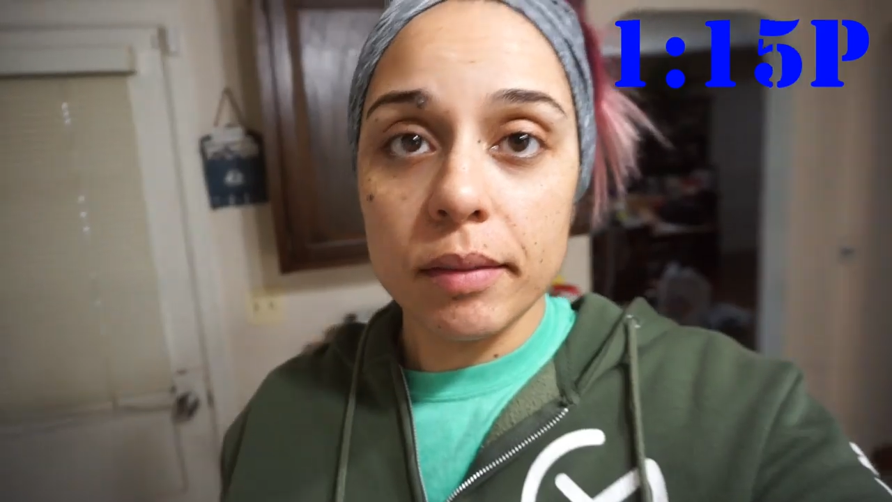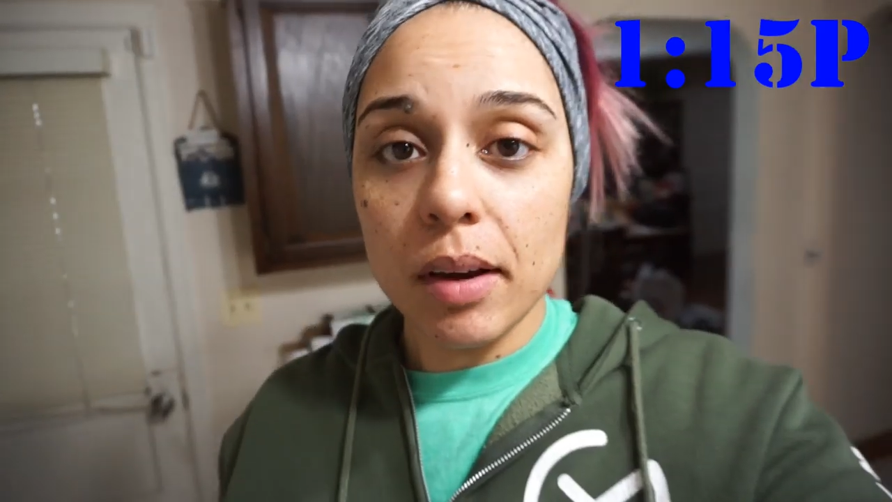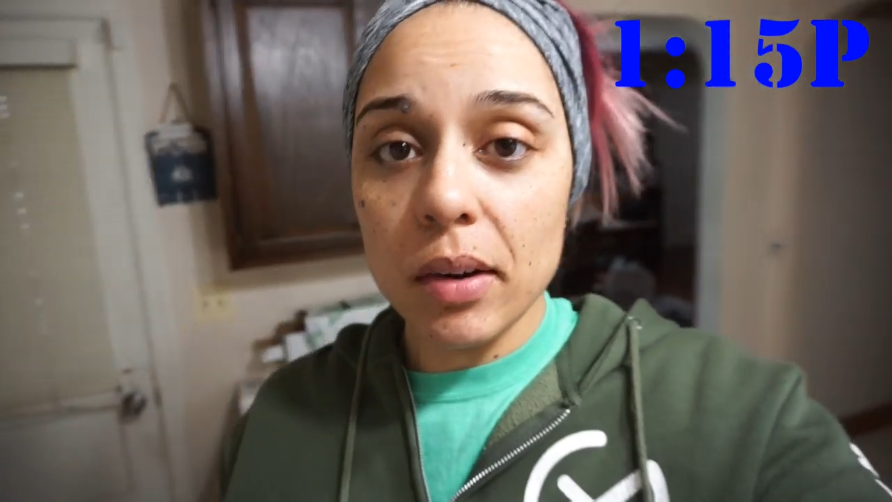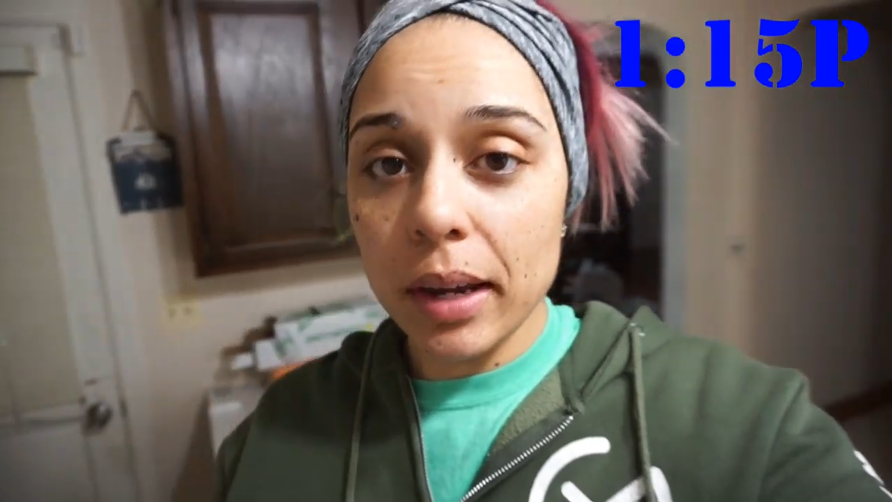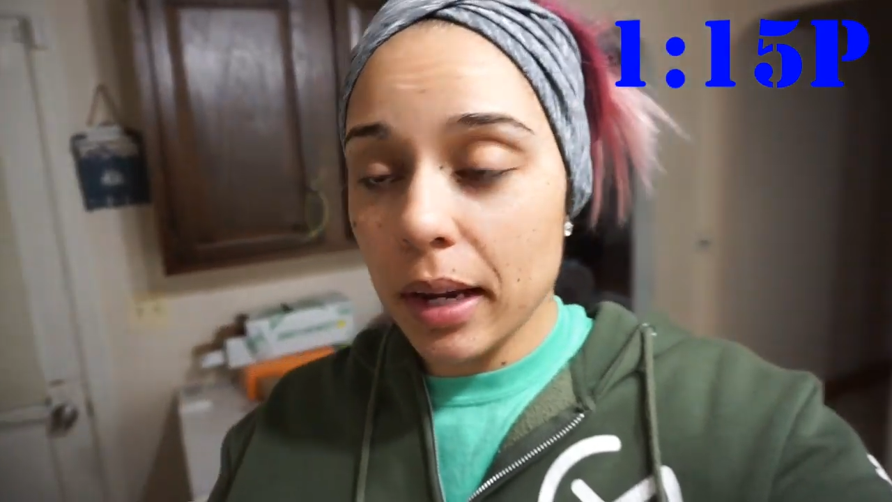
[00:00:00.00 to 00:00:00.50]

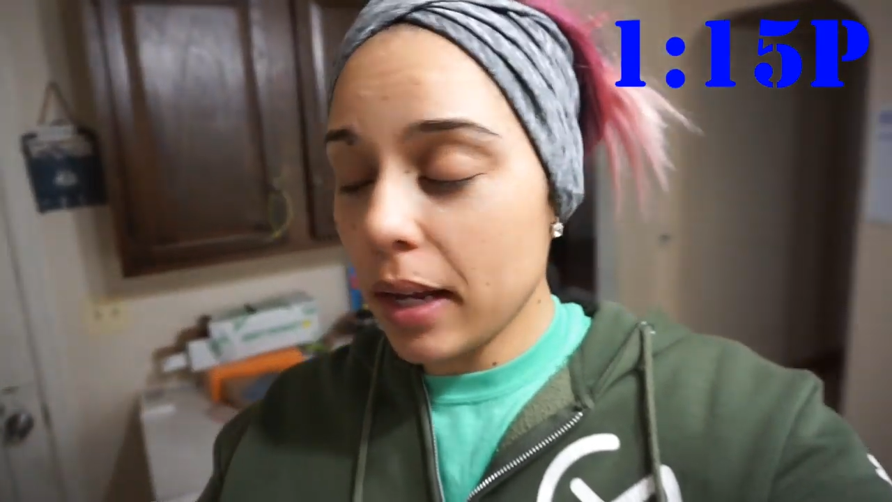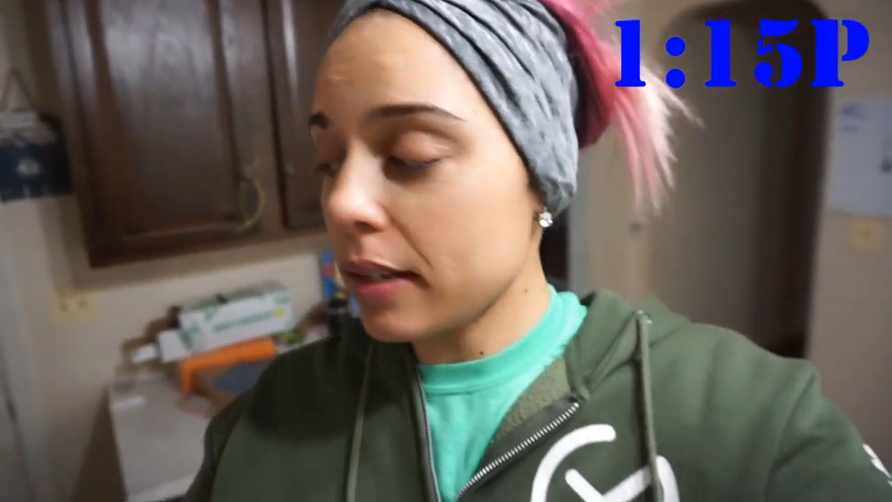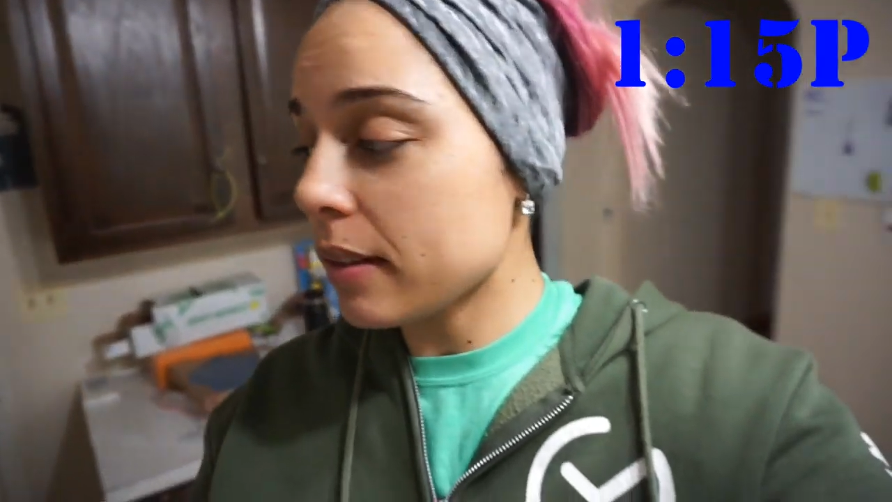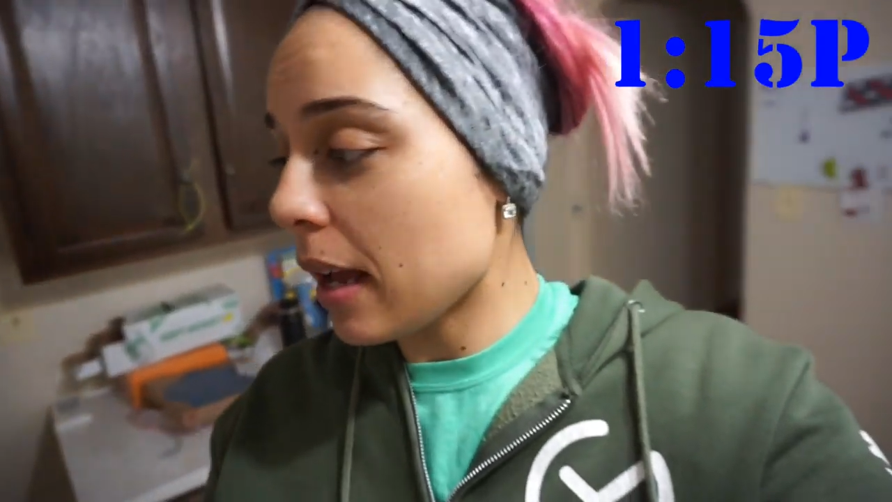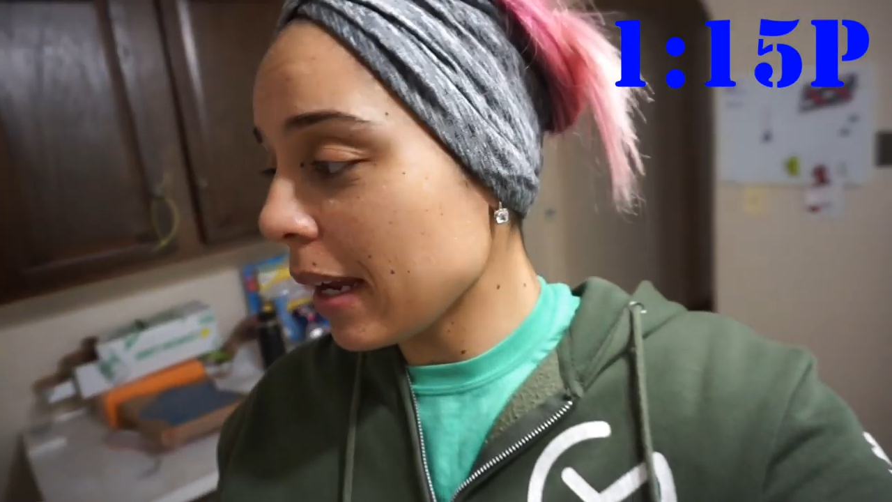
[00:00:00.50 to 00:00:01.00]
Okay
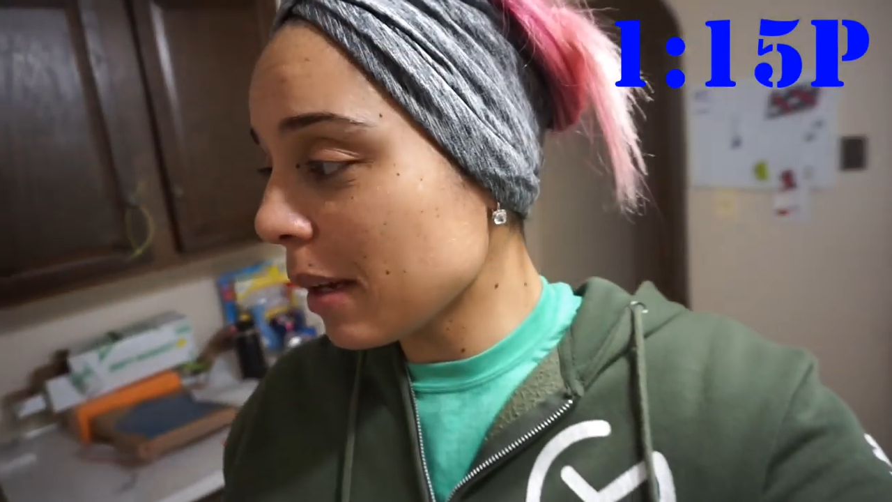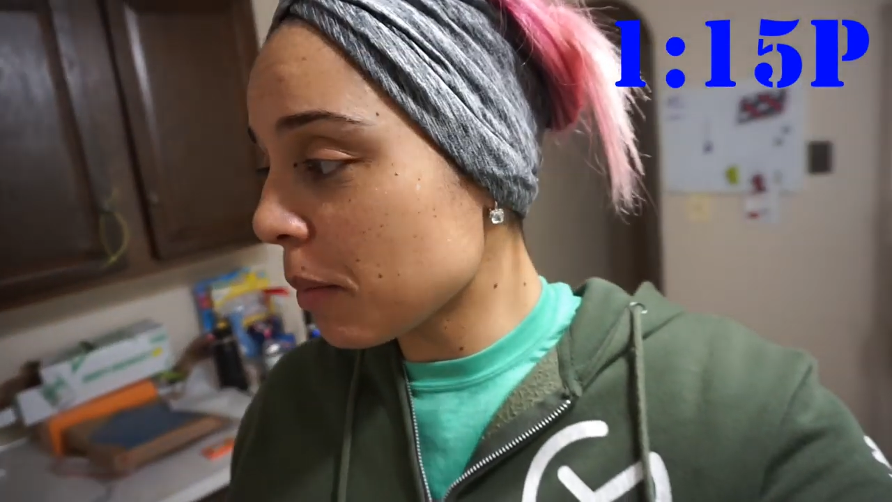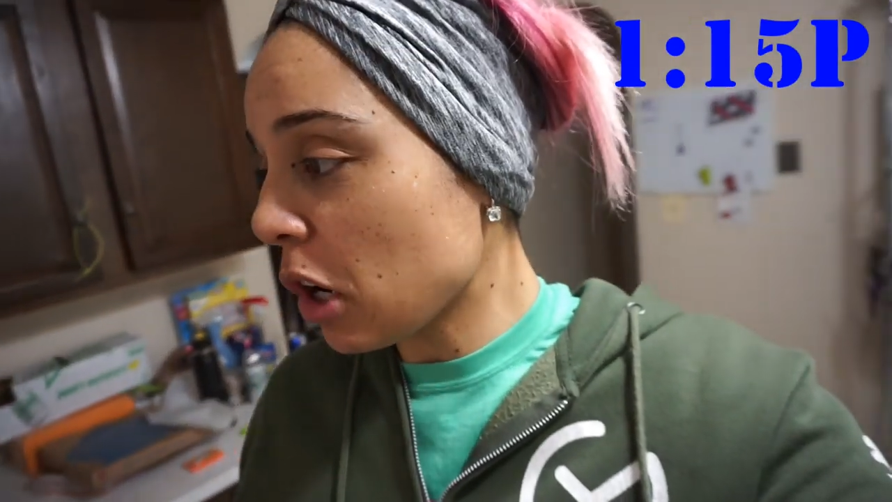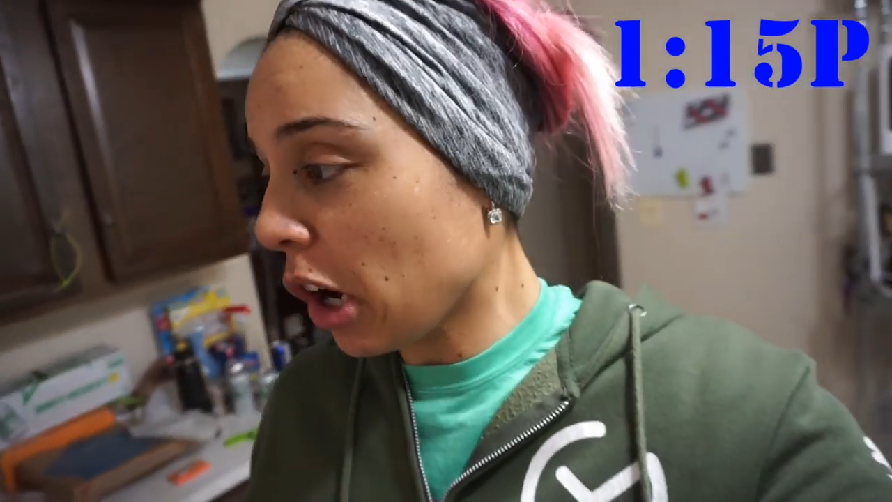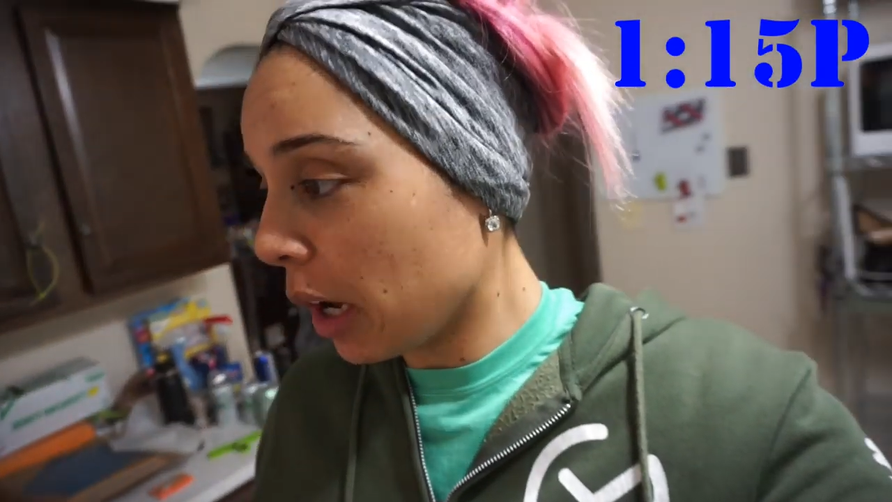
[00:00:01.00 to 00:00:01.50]
guys, I
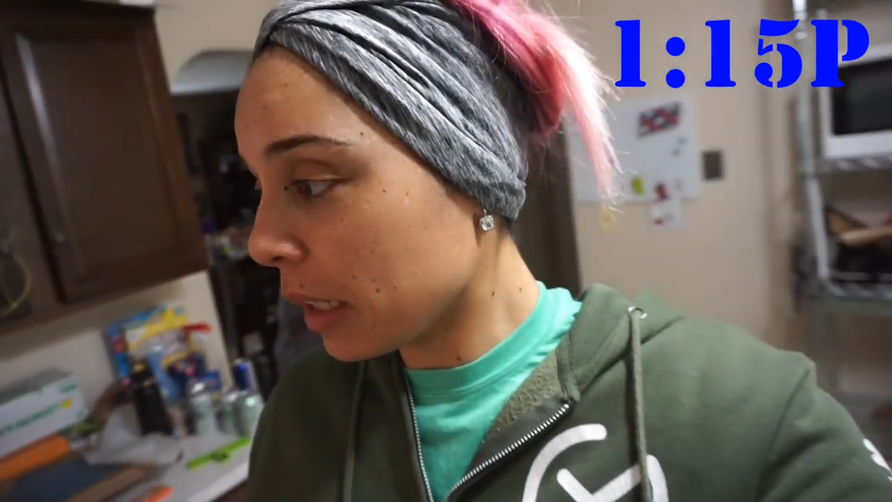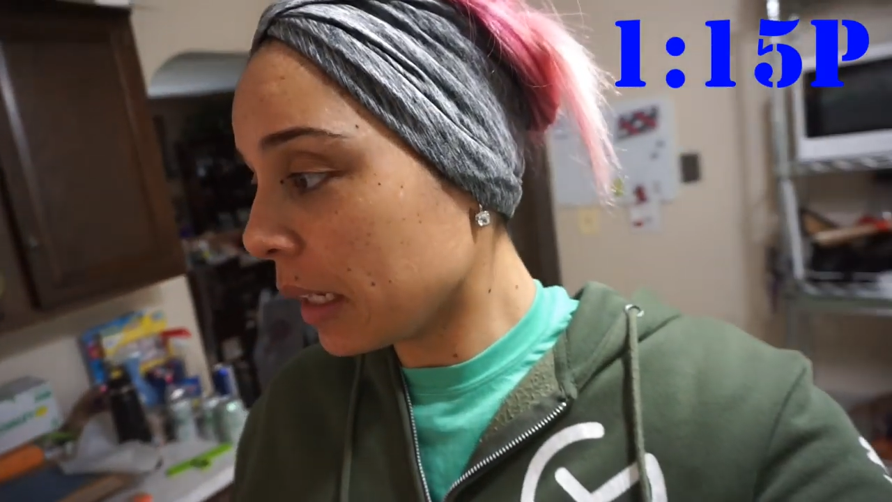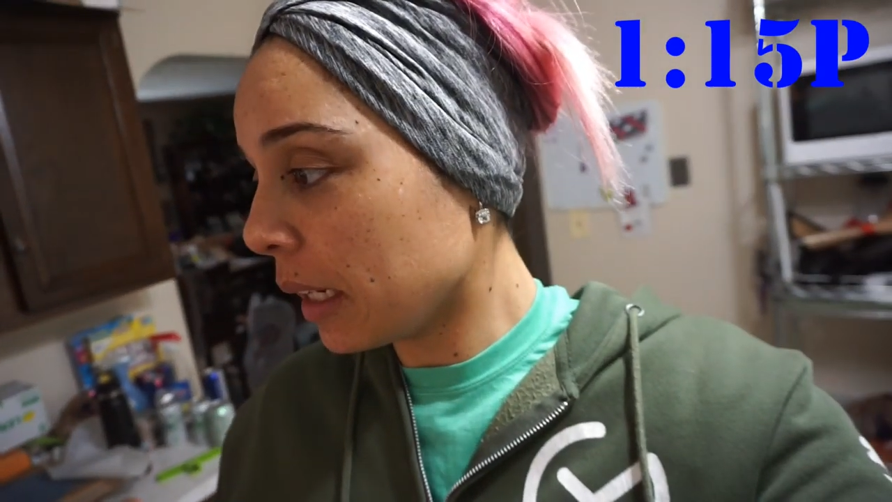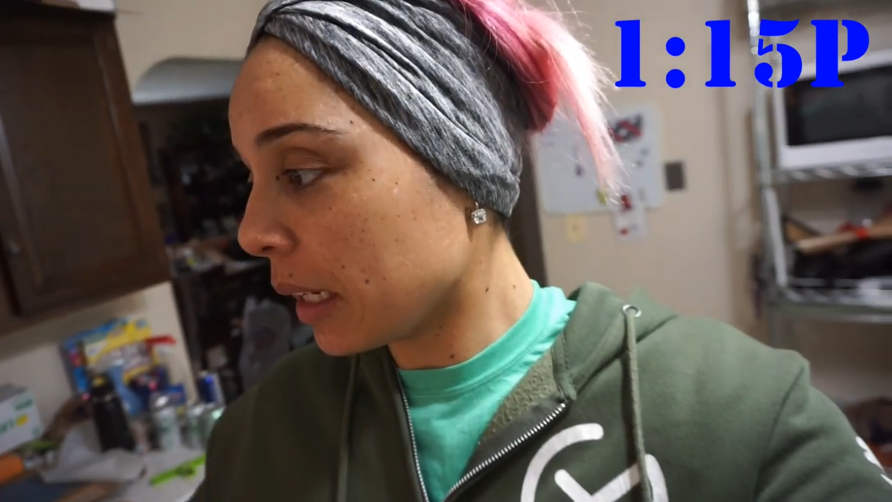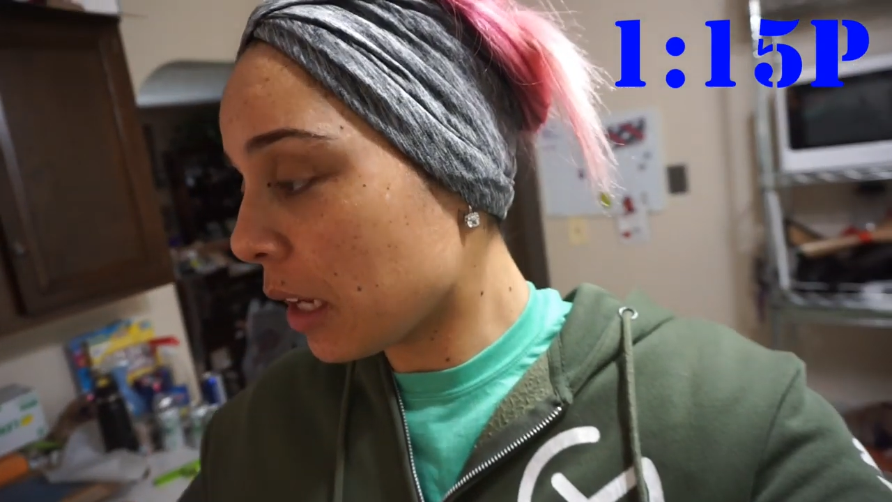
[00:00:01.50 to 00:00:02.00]
am
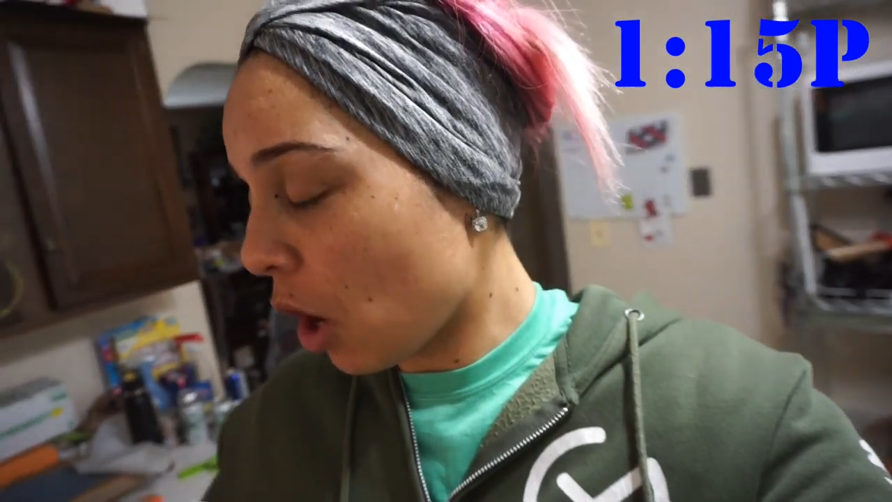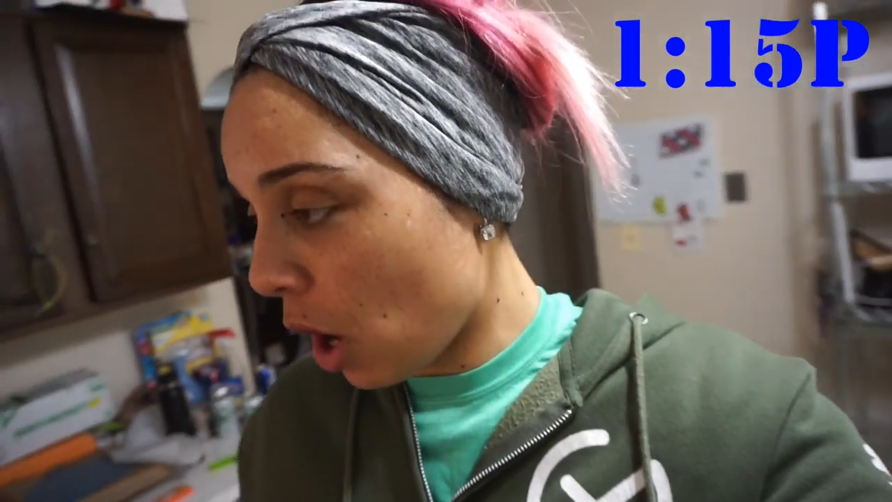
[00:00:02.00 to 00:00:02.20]
calling an